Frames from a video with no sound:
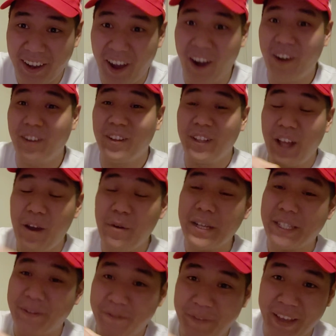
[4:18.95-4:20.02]
Our
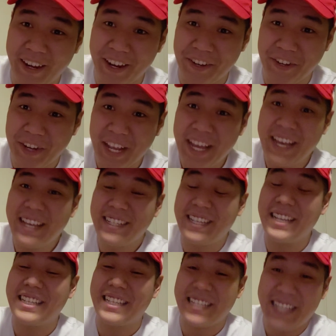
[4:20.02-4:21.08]
lowest finish since